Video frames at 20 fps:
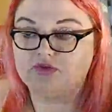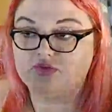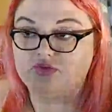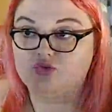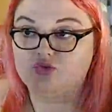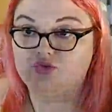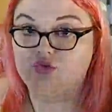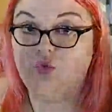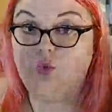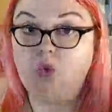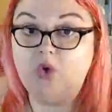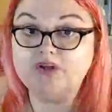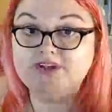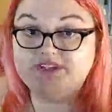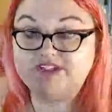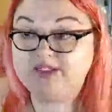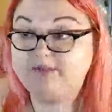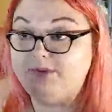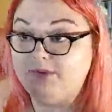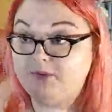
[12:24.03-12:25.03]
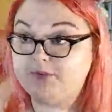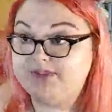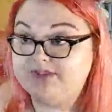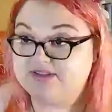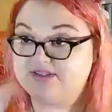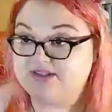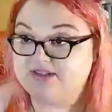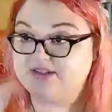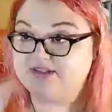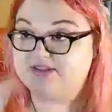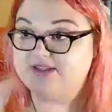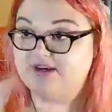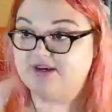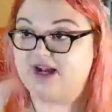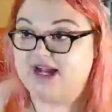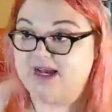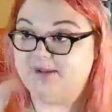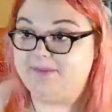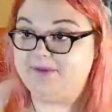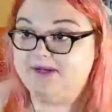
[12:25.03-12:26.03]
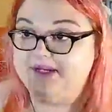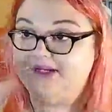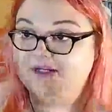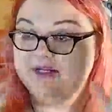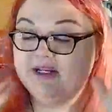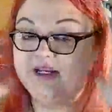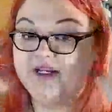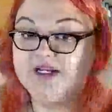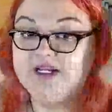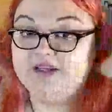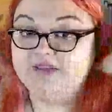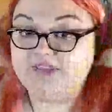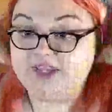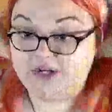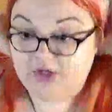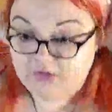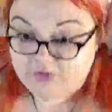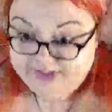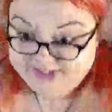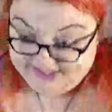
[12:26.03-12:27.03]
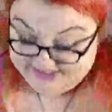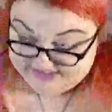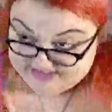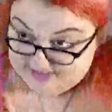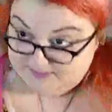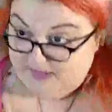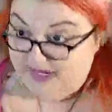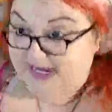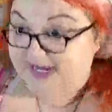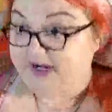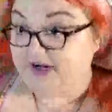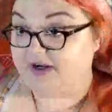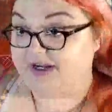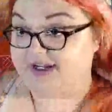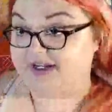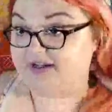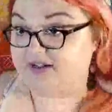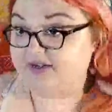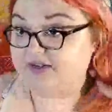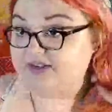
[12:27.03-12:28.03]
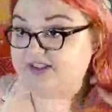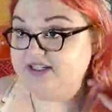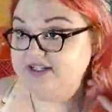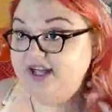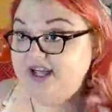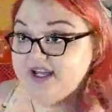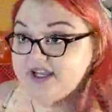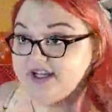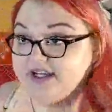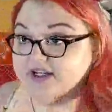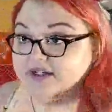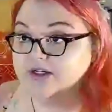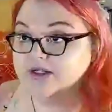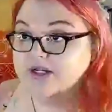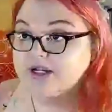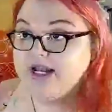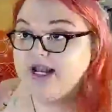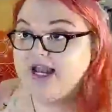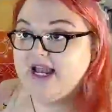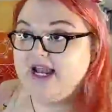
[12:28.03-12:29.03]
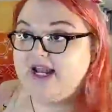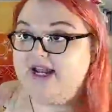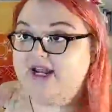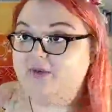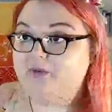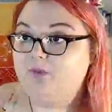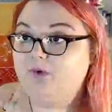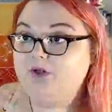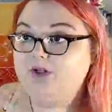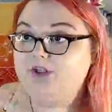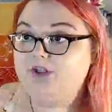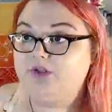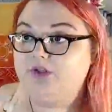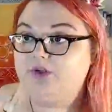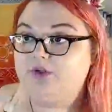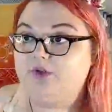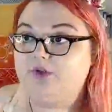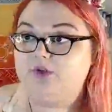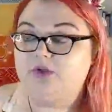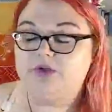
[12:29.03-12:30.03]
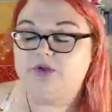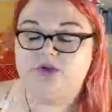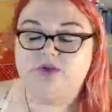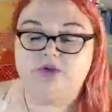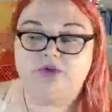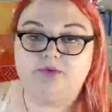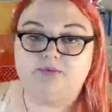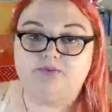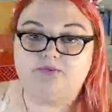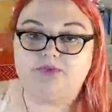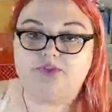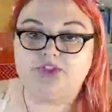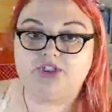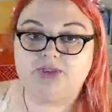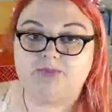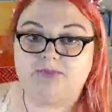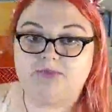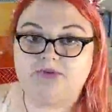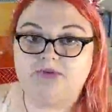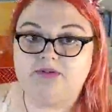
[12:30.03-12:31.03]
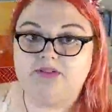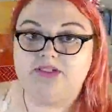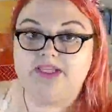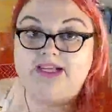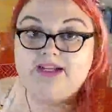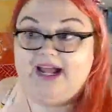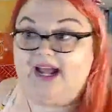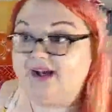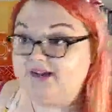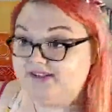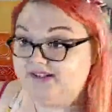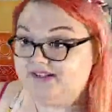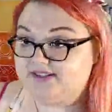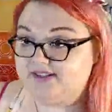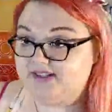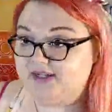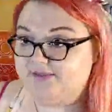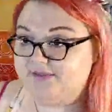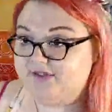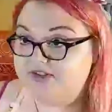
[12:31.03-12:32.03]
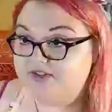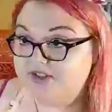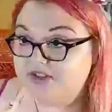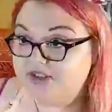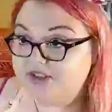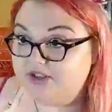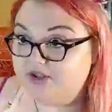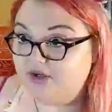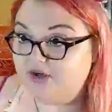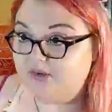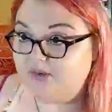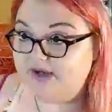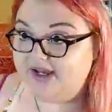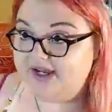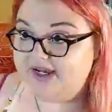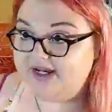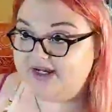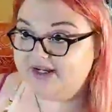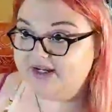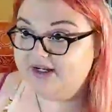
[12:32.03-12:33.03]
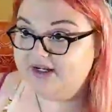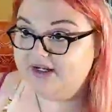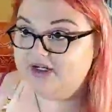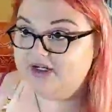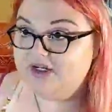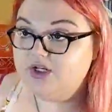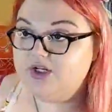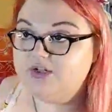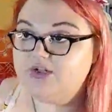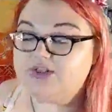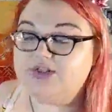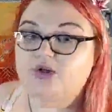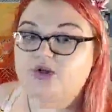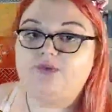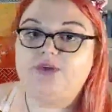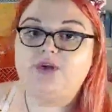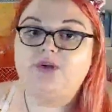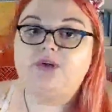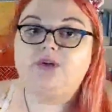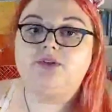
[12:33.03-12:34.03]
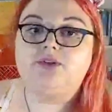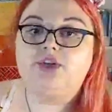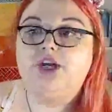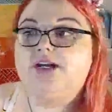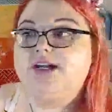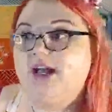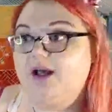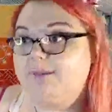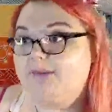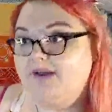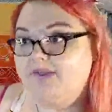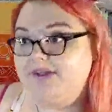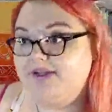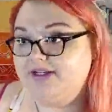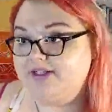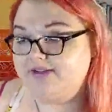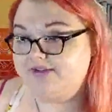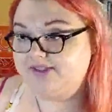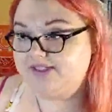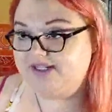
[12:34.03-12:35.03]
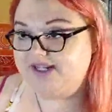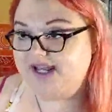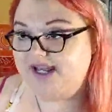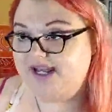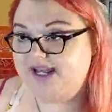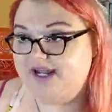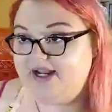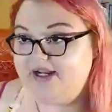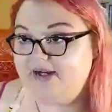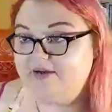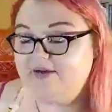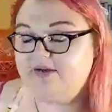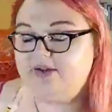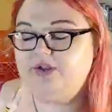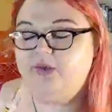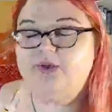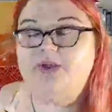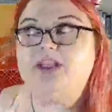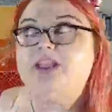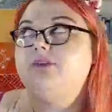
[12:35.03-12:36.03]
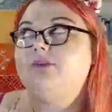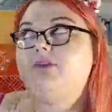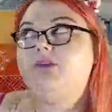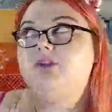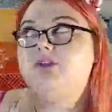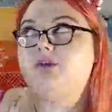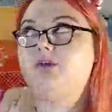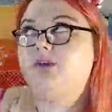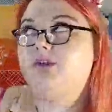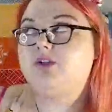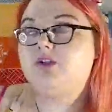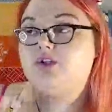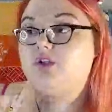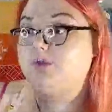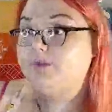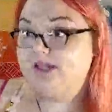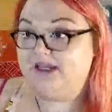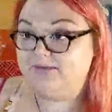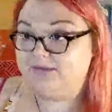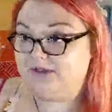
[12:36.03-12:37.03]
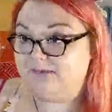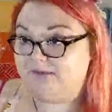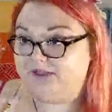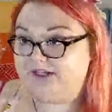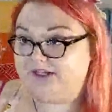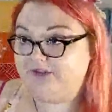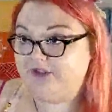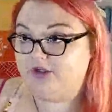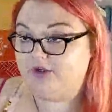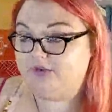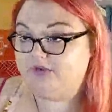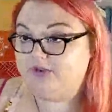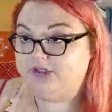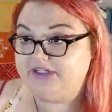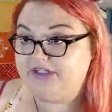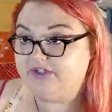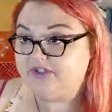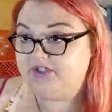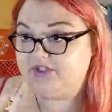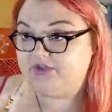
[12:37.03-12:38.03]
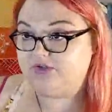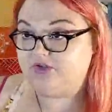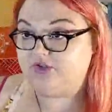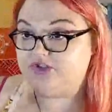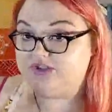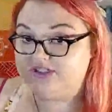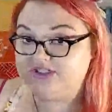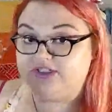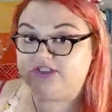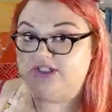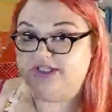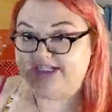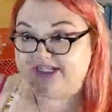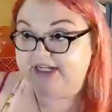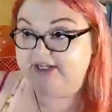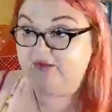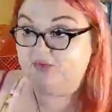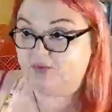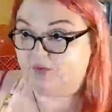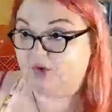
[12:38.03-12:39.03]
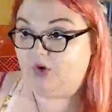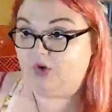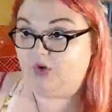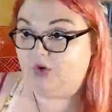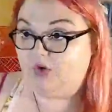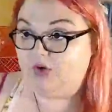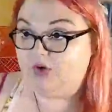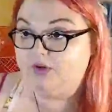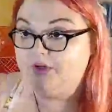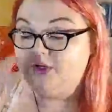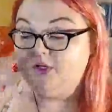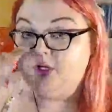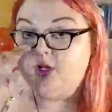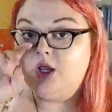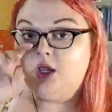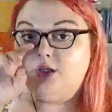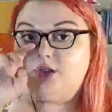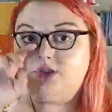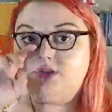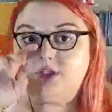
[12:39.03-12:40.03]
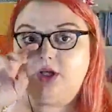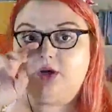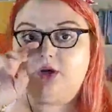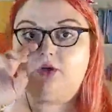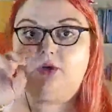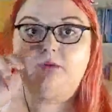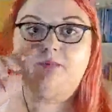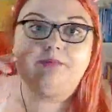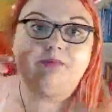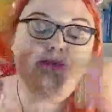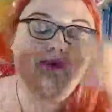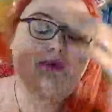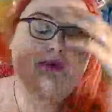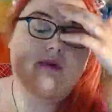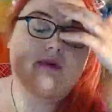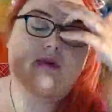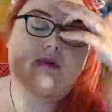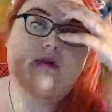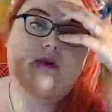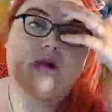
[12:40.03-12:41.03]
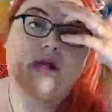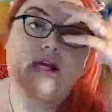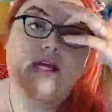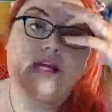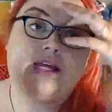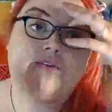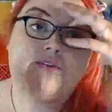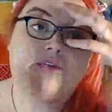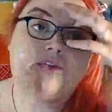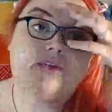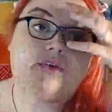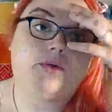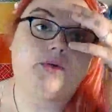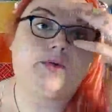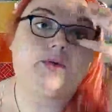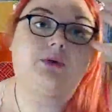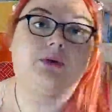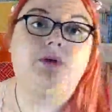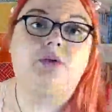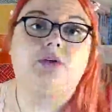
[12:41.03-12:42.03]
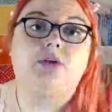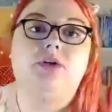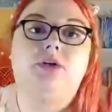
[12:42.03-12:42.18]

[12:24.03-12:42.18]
20 bonuses that are happening that are expiring tonight. And I want you to get access to them because they're going to go away. So if you don't check out by the end of today, you can even do the 2 payment plan. You don't need to, you just need to enroll. So if you